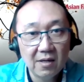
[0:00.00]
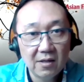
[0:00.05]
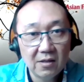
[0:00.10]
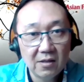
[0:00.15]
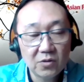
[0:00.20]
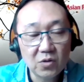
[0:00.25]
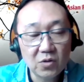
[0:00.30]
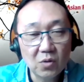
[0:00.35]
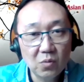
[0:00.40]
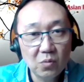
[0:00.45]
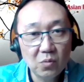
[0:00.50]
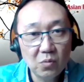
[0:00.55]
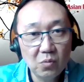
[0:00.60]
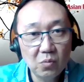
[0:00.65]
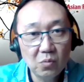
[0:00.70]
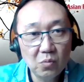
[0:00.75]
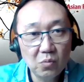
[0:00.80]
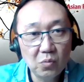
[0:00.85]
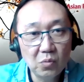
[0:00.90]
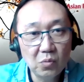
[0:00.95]
So
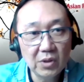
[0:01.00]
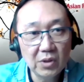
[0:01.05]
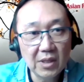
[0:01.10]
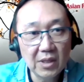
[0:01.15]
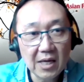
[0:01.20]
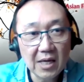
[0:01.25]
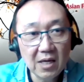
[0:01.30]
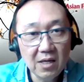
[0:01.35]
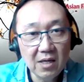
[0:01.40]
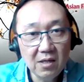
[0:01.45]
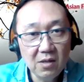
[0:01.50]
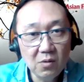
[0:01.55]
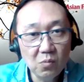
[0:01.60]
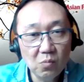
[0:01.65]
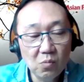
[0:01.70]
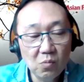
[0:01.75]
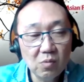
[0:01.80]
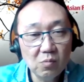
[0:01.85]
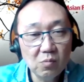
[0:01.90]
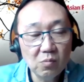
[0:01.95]
would they
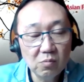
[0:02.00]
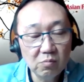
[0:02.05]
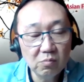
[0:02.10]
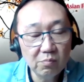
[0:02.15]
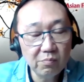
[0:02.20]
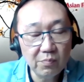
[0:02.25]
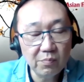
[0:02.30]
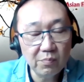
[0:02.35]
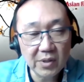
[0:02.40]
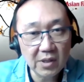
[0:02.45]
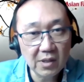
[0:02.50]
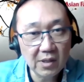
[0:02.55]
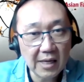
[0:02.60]
be